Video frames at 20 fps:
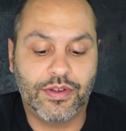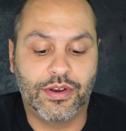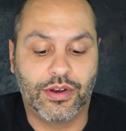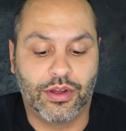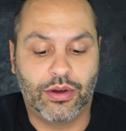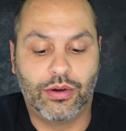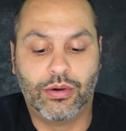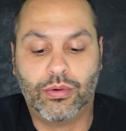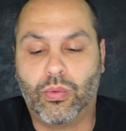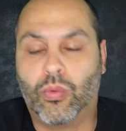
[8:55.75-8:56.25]
you
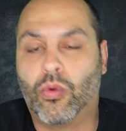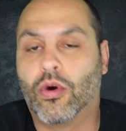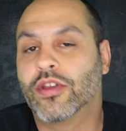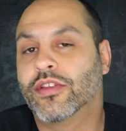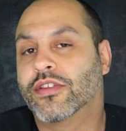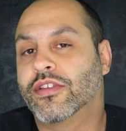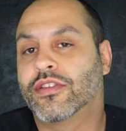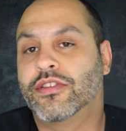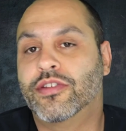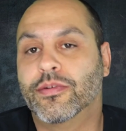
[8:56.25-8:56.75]
know, what
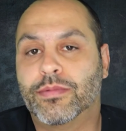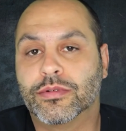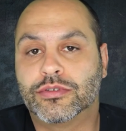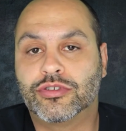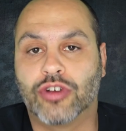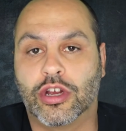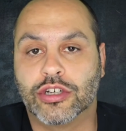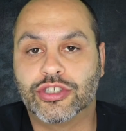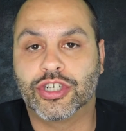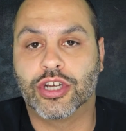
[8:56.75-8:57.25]
is a Super
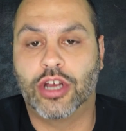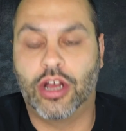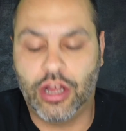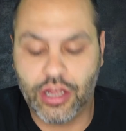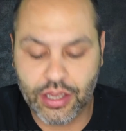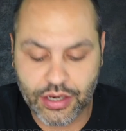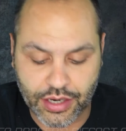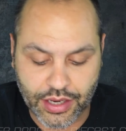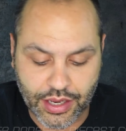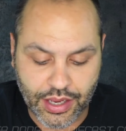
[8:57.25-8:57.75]
Treasure
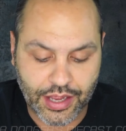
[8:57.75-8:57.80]
Hunt,